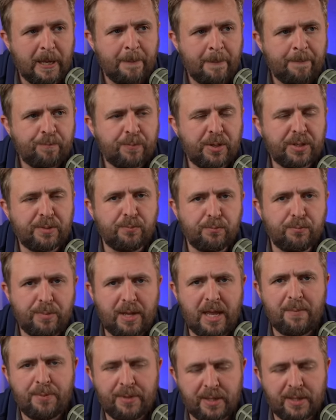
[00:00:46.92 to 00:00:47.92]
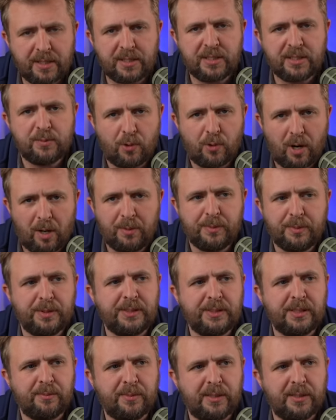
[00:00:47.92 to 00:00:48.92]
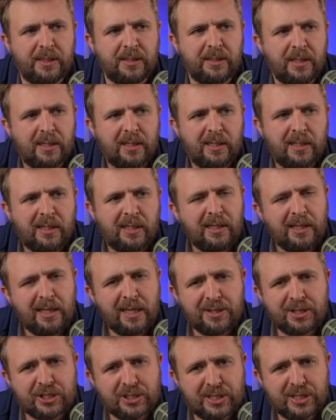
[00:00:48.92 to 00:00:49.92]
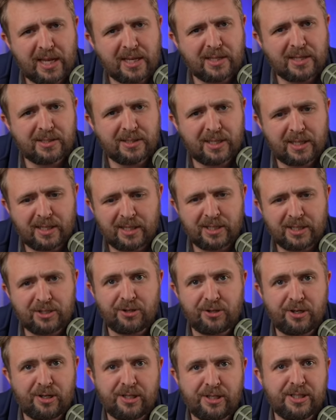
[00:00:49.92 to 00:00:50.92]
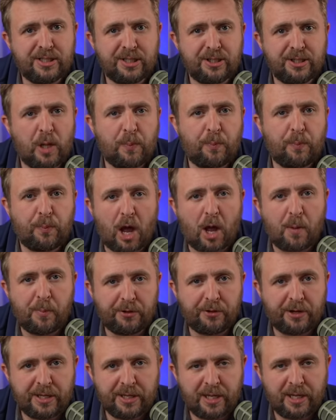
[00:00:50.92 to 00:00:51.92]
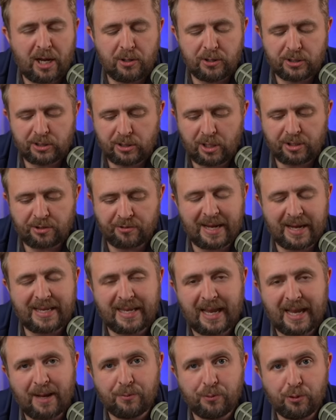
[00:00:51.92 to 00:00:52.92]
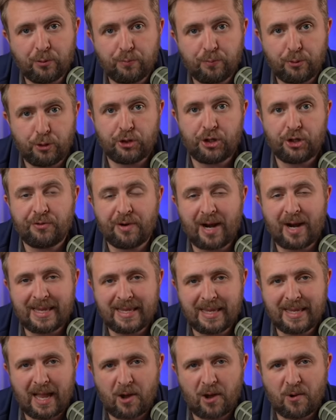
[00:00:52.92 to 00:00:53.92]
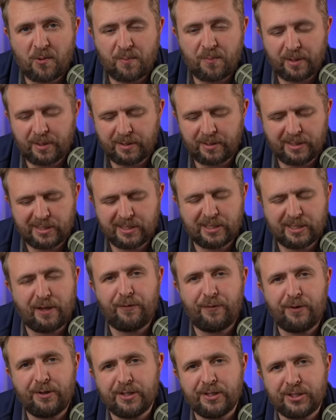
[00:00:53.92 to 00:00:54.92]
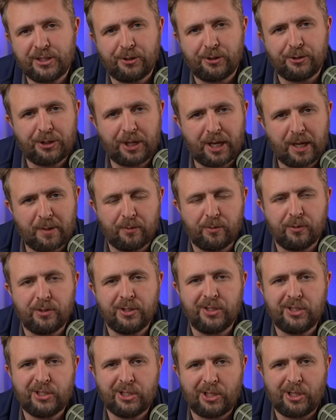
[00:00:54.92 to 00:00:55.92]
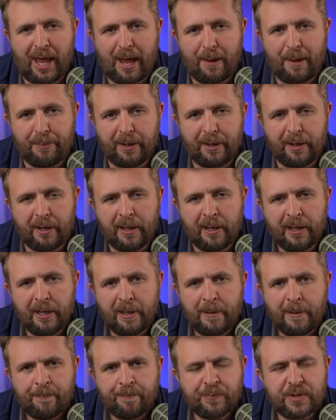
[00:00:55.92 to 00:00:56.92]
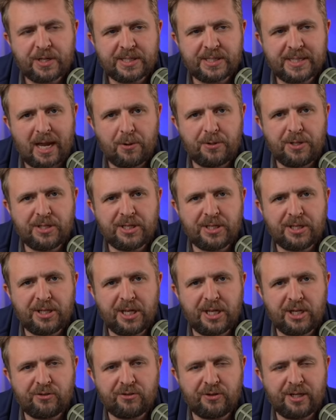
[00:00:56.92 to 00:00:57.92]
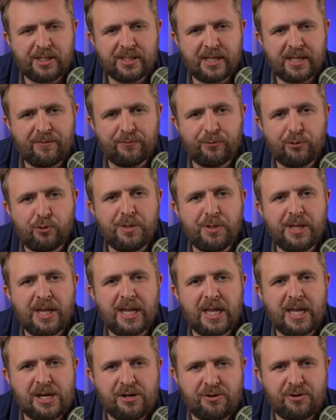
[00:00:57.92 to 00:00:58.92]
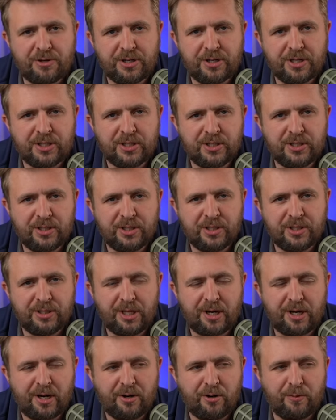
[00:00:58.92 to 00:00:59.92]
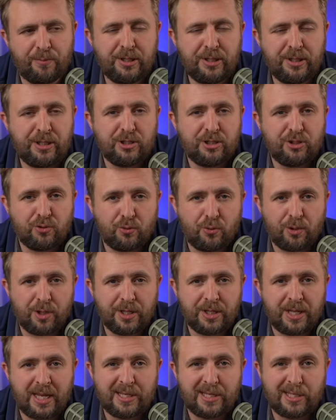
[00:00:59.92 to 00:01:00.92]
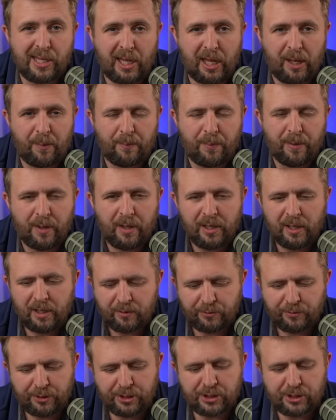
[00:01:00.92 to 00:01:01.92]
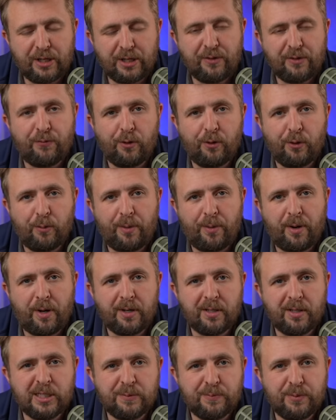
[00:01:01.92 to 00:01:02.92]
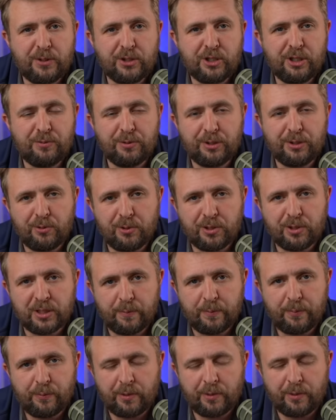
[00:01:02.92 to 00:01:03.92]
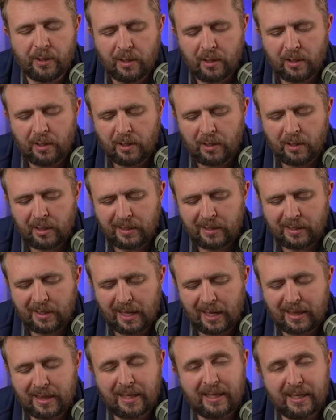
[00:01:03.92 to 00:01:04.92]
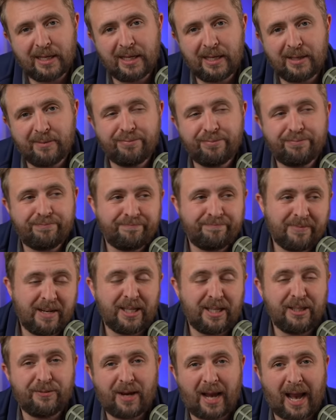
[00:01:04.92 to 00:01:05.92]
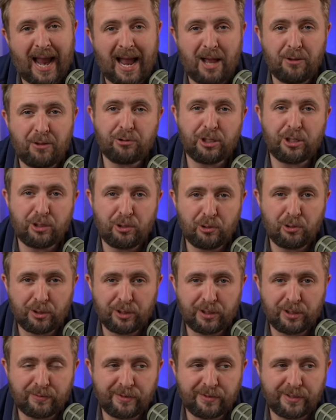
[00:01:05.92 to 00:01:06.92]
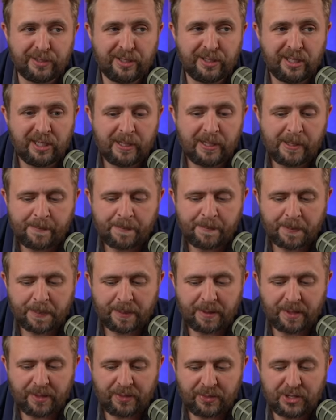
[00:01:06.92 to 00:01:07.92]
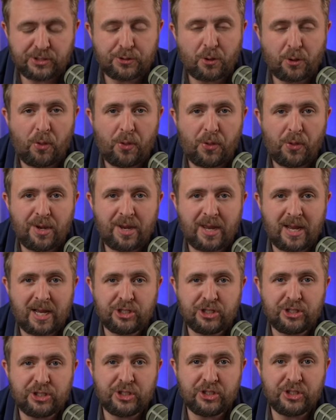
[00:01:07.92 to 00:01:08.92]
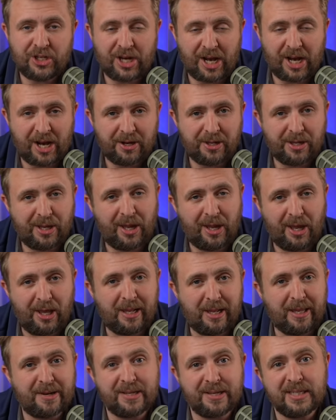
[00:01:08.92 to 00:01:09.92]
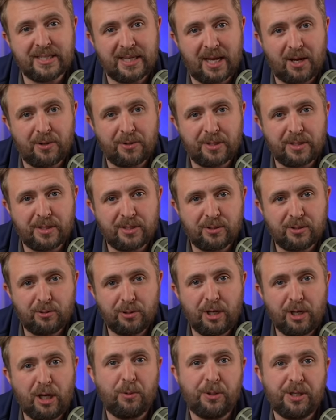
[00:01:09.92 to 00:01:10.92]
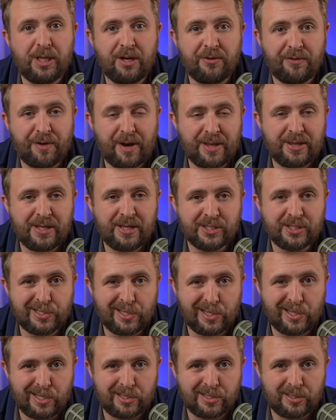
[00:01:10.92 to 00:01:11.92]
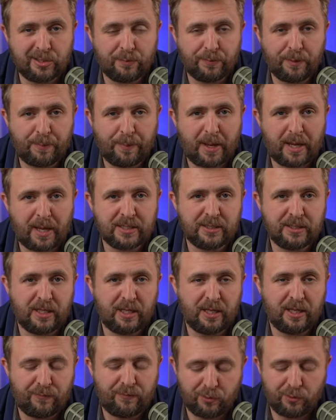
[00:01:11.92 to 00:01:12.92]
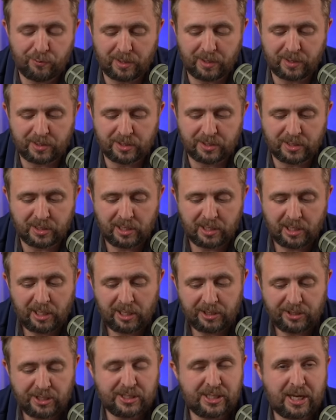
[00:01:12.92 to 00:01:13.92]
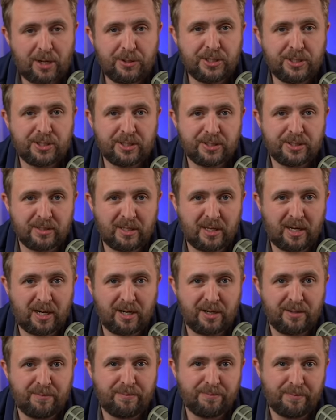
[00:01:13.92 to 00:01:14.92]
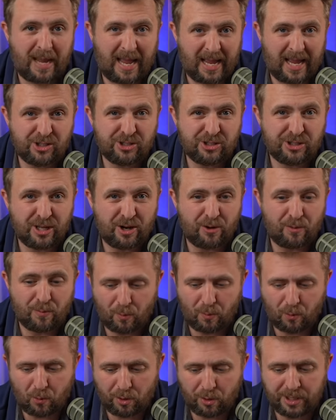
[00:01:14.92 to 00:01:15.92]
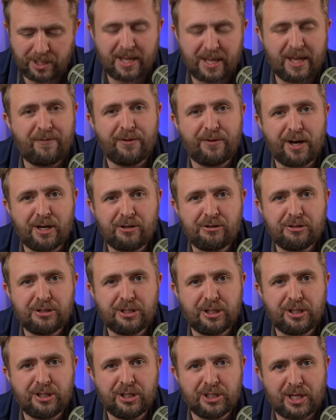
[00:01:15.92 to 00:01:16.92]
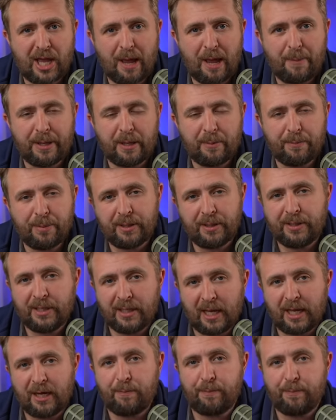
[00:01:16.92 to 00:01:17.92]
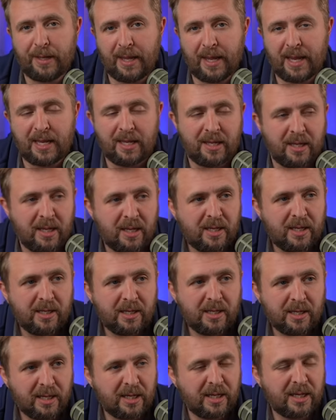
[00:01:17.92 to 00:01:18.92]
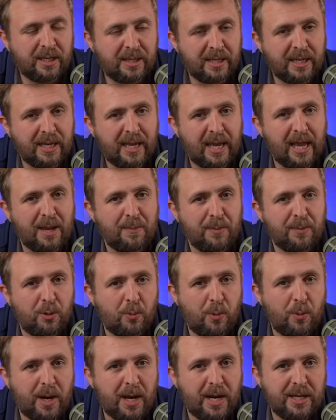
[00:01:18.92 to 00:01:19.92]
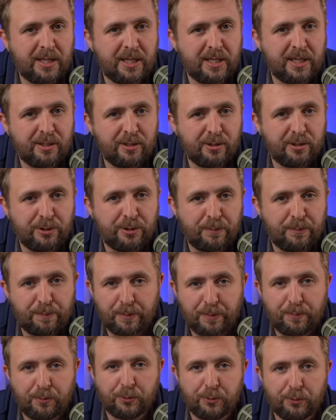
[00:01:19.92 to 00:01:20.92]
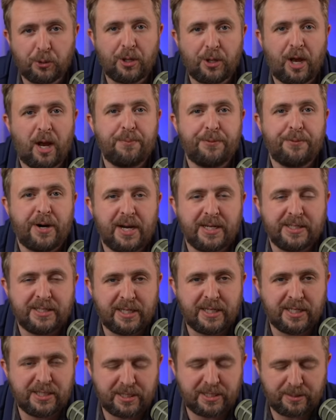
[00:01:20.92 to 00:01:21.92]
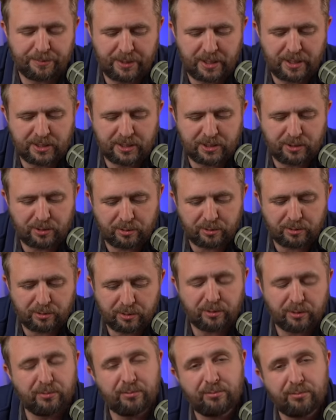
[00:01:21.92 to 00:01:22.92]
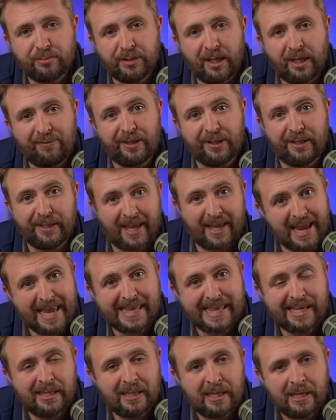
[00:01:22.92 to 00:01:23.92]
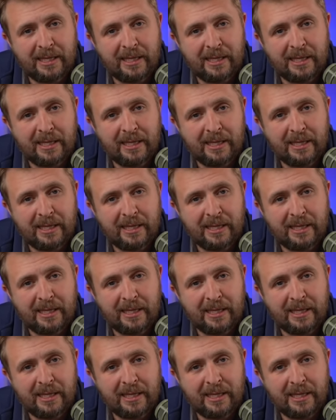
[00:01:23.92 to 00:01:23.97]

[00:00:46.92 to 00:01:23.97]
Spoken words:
but MBS, Mohammed bin Salman, he understands that Israelis are not popular right now. It's not the right time to push it right now, but it's definitely still on the table. It's still happening. The Saudis and the Israelis have too many interests that are completely joined at the hip for this fall apart, especially with U.S. support. And I think kind of counterintuitively, this whole thing actually scared the hell out of the Saudis. Looking at what Iran has done over the past few months, the Saudis are actually now more than ever interested in this happening, but they got to play the game in a way that, you know, the people don't uprise against MBS. So, you know, they've delayed it,